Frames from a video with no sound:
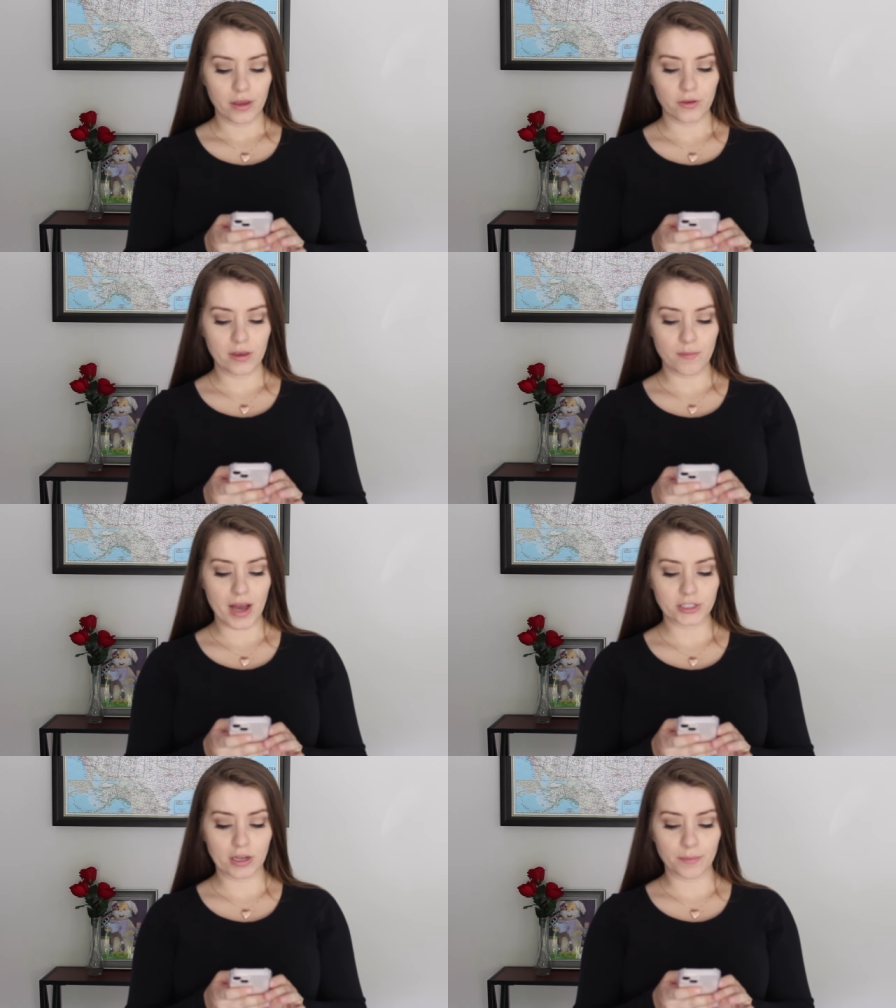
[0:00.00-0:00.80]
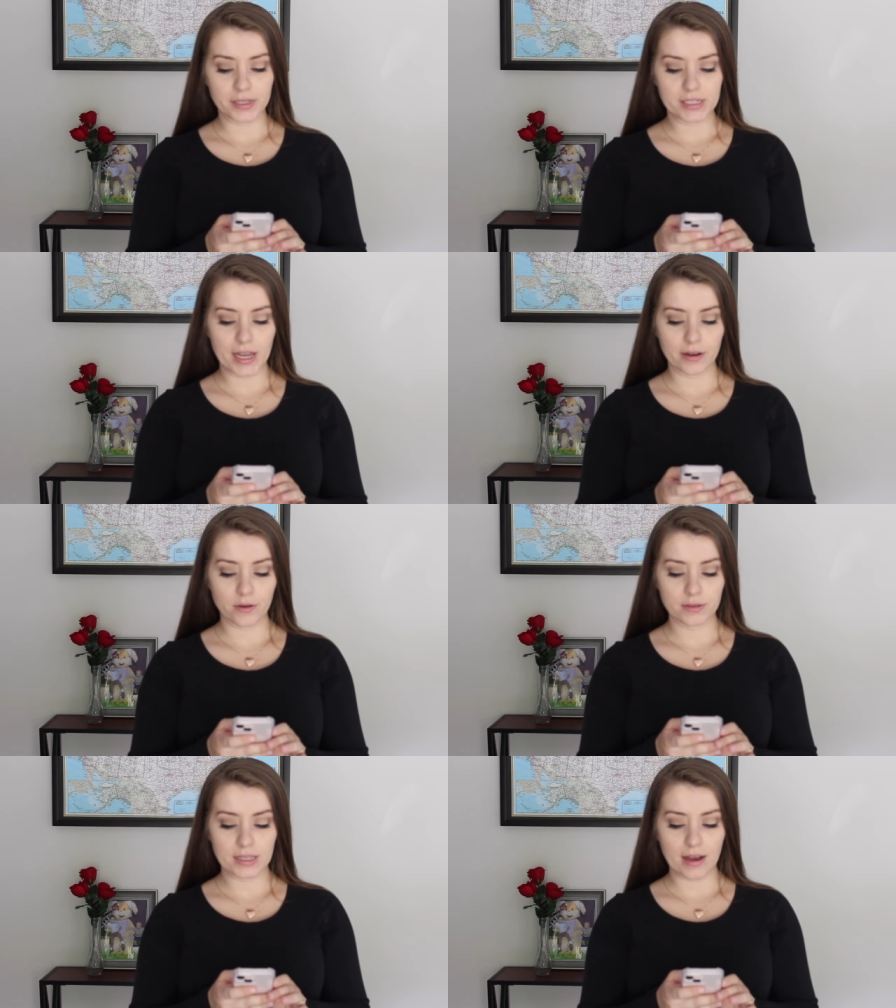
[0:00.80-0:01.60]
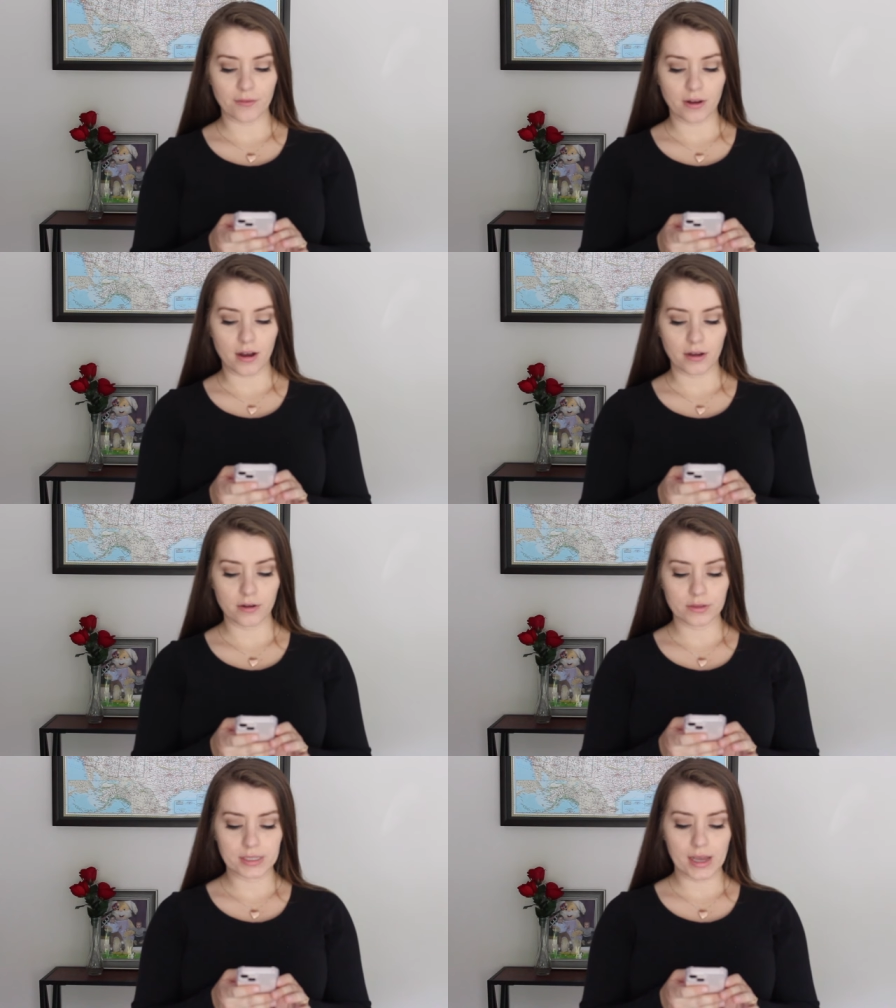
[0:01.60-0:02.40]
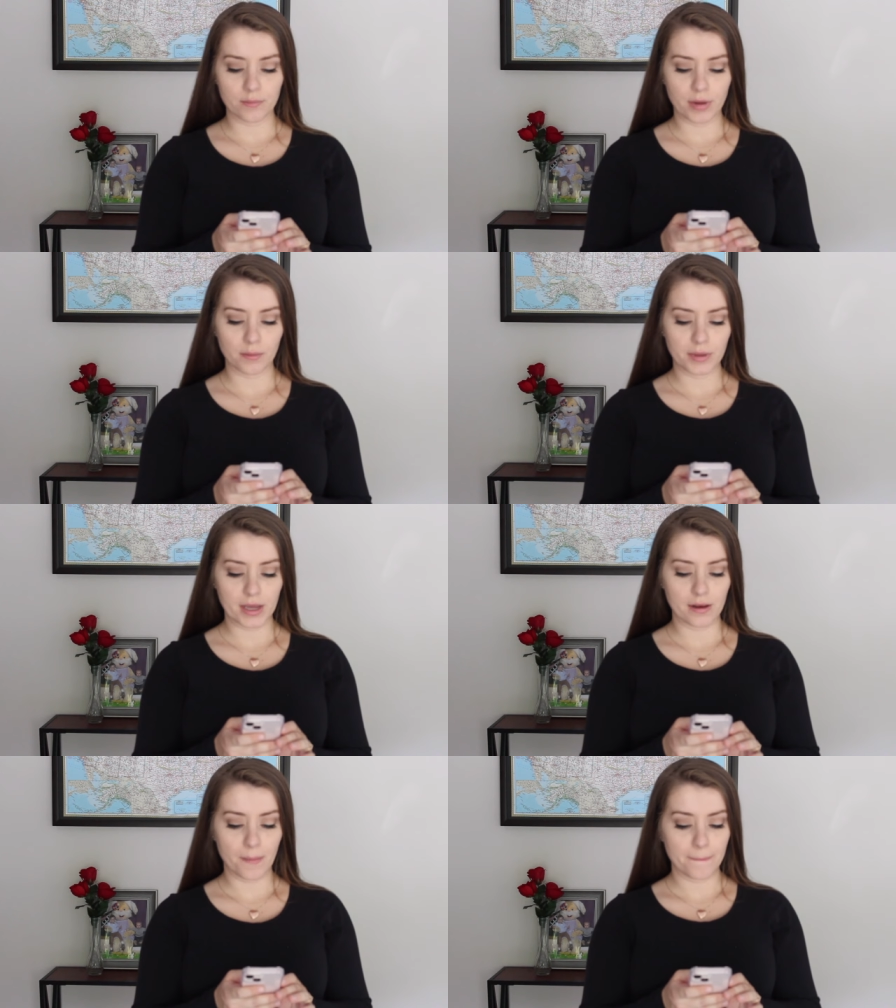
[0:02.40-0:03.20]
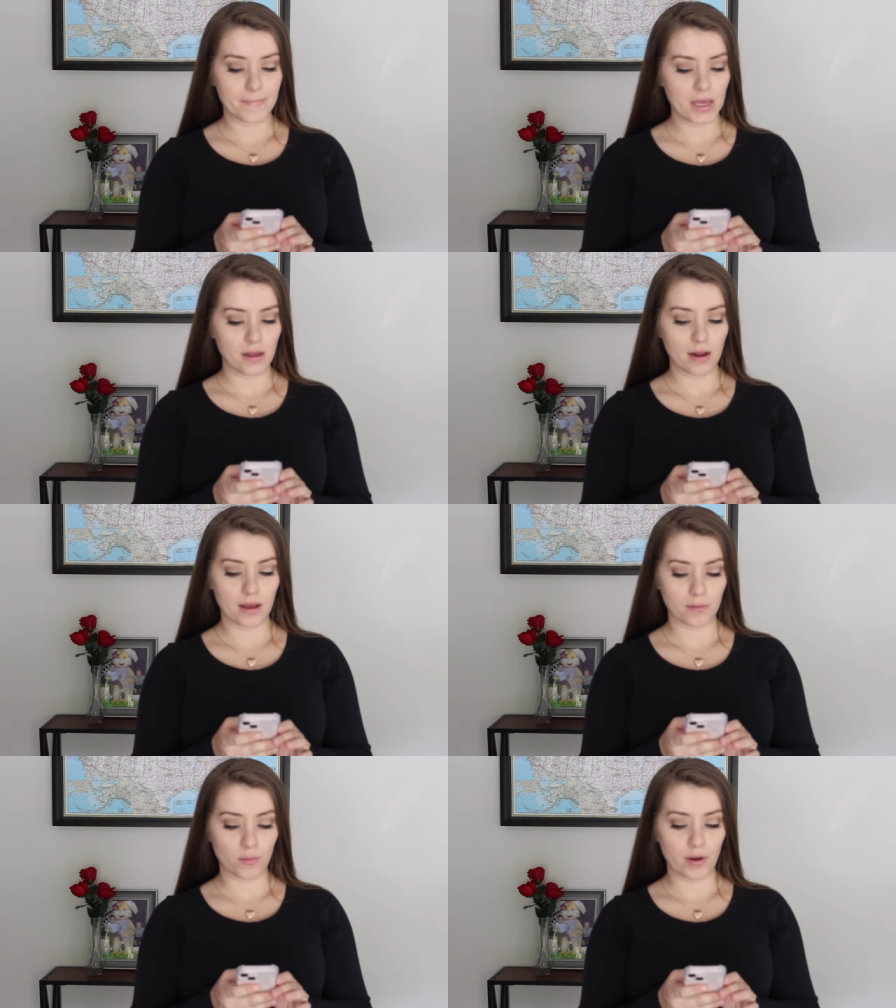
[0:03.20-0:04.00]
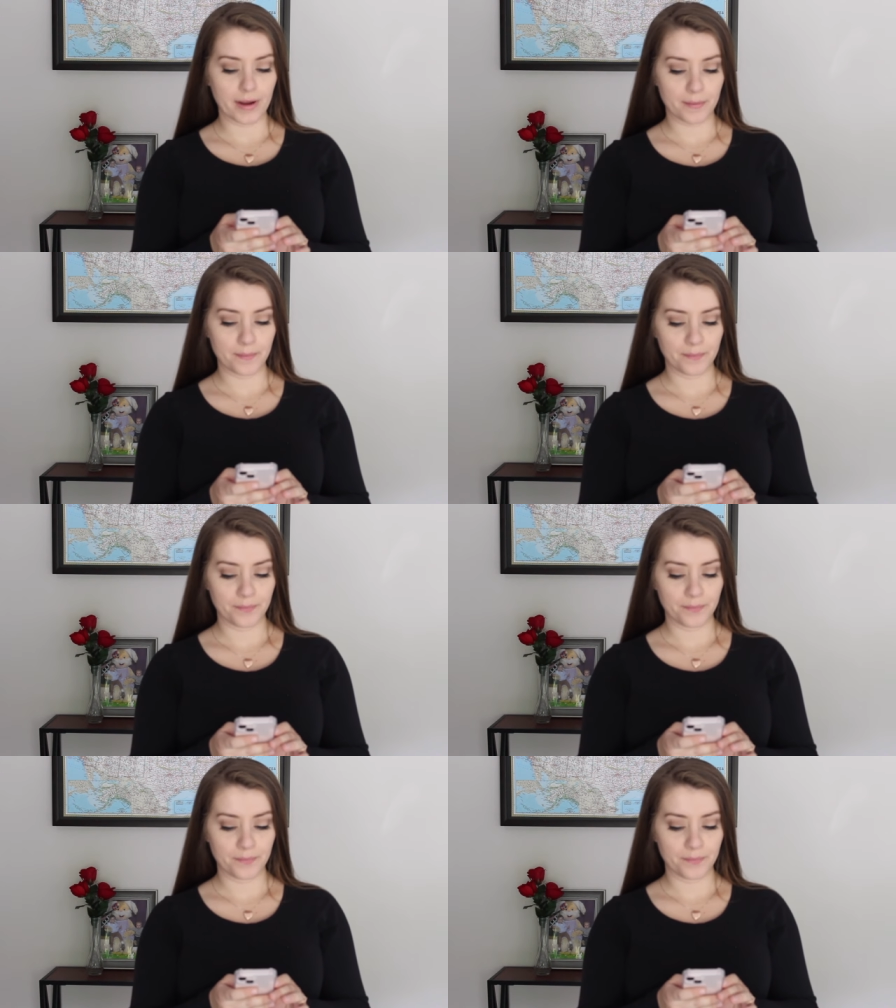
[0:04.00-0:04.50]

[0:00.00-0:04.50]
You can mash up potatoes, avocados, and pumpkin, meat, and more.